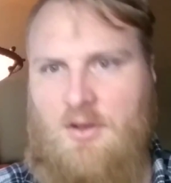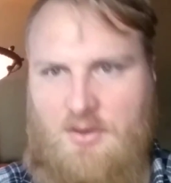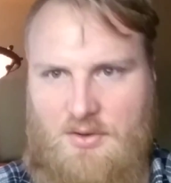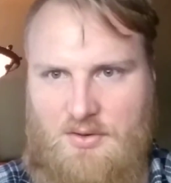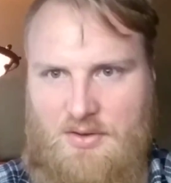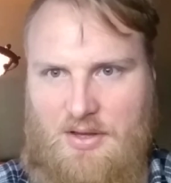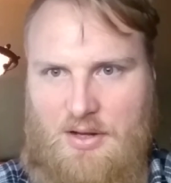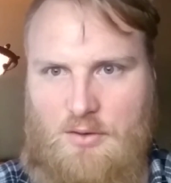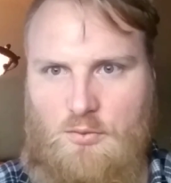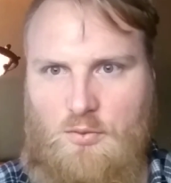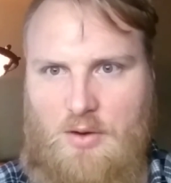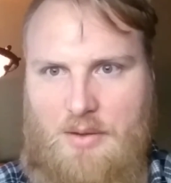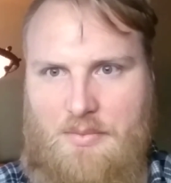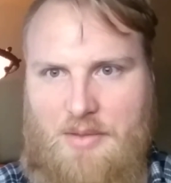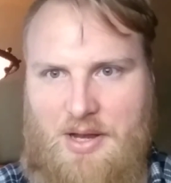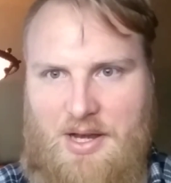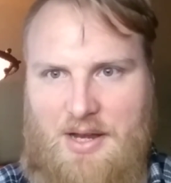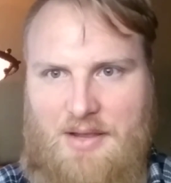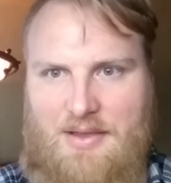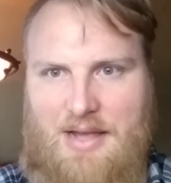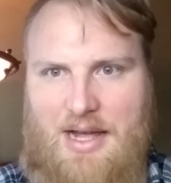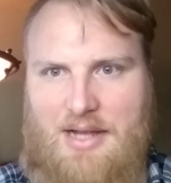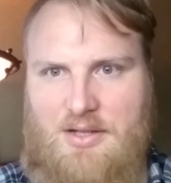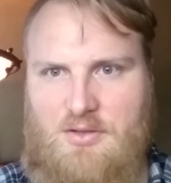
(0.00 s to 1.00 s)
than women.
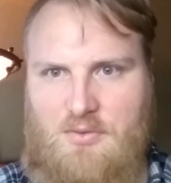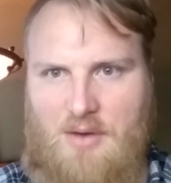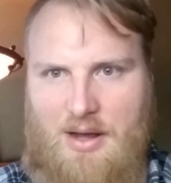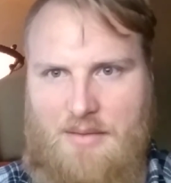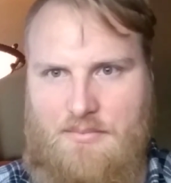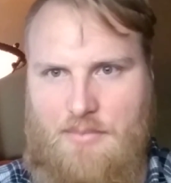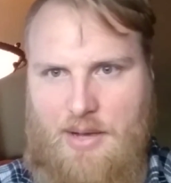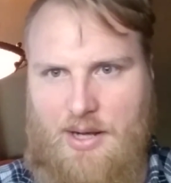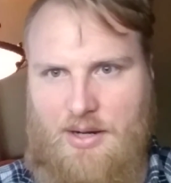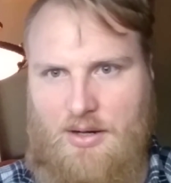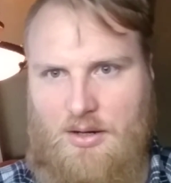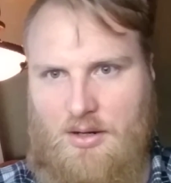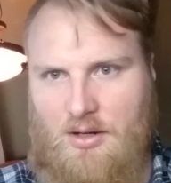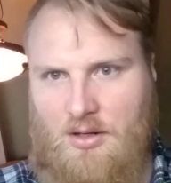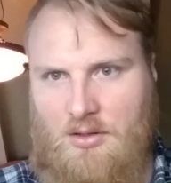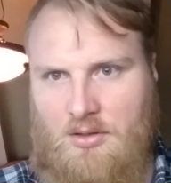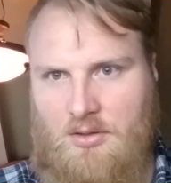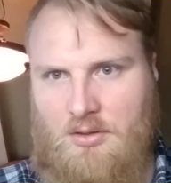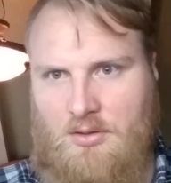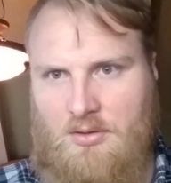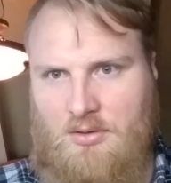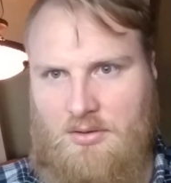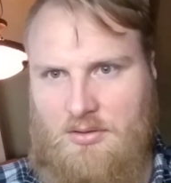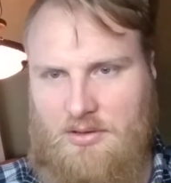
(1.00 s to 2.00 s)
And that's why men are
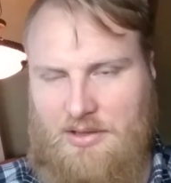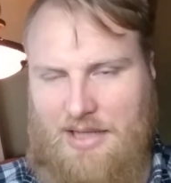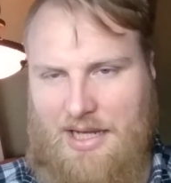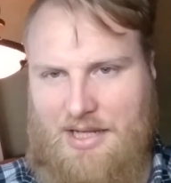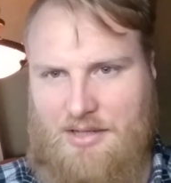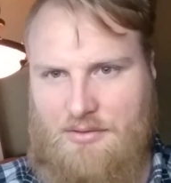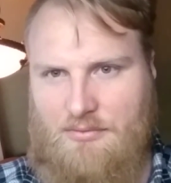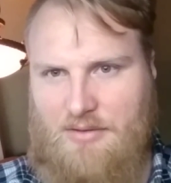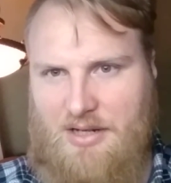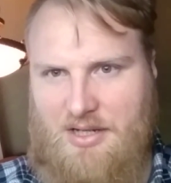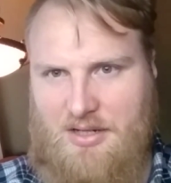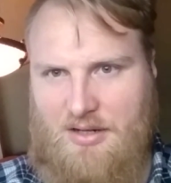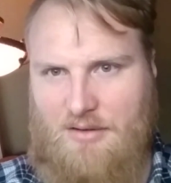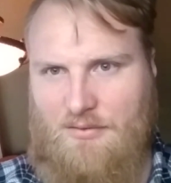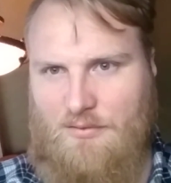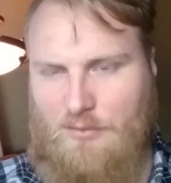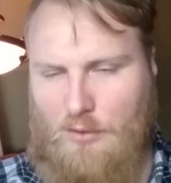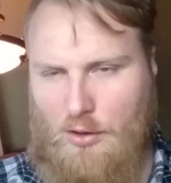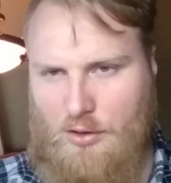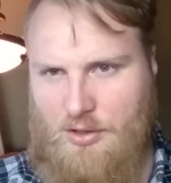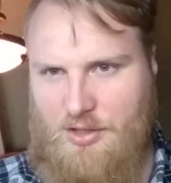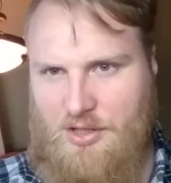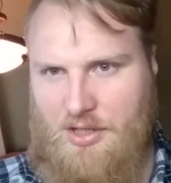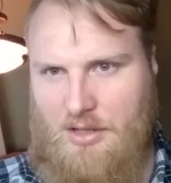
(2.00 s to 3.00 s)
less risk
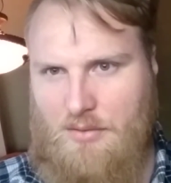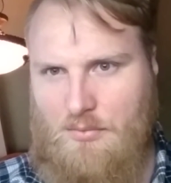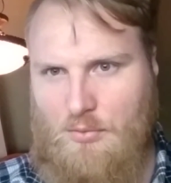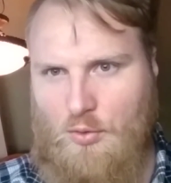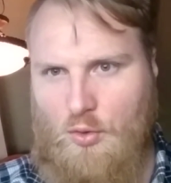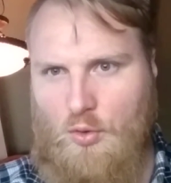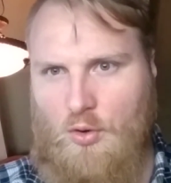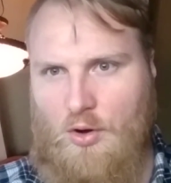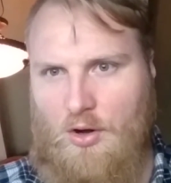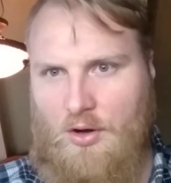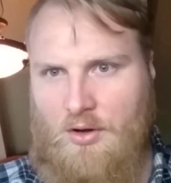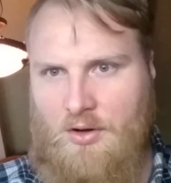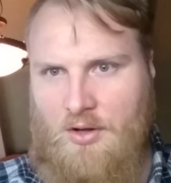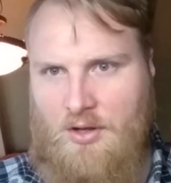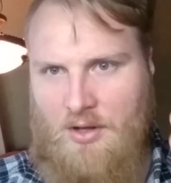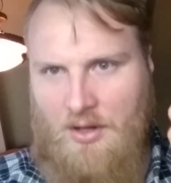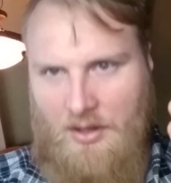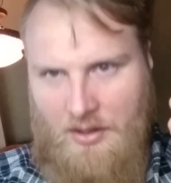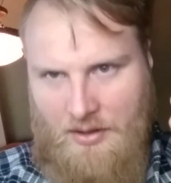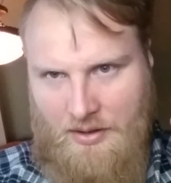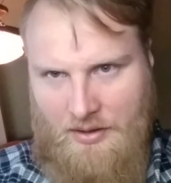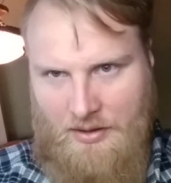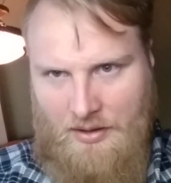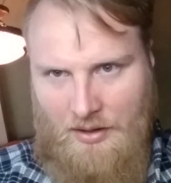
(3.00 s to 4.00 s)
averse and more
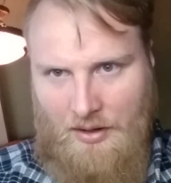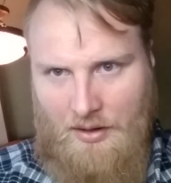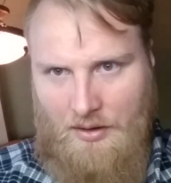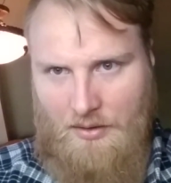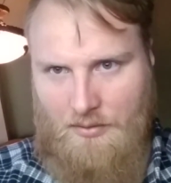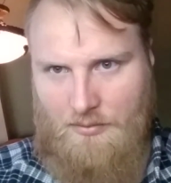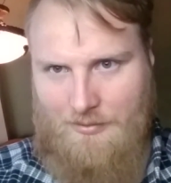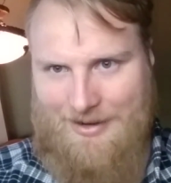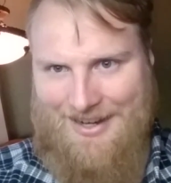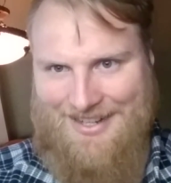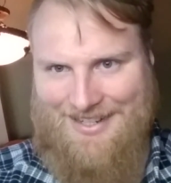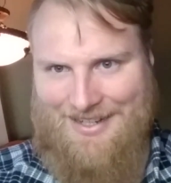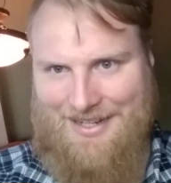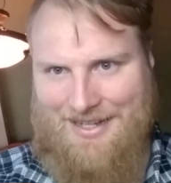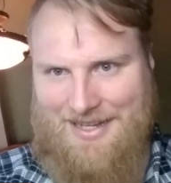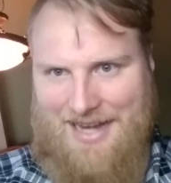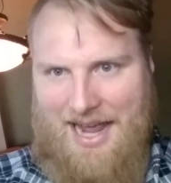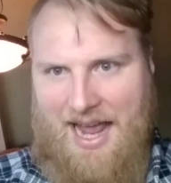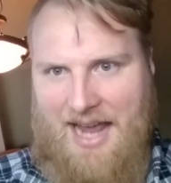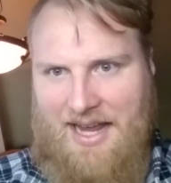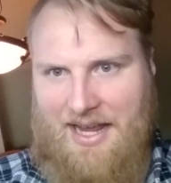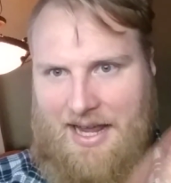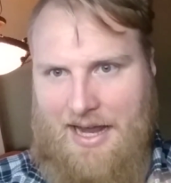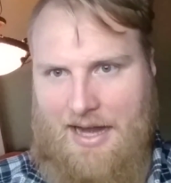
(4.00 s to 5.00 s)
risk
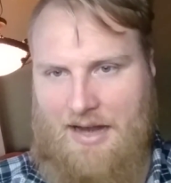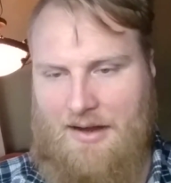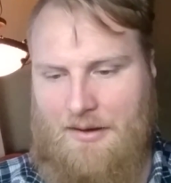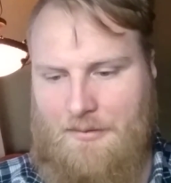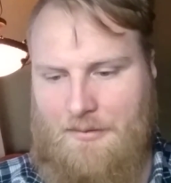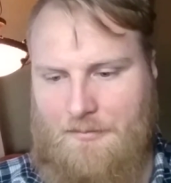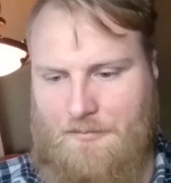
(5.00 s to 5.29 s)
taking.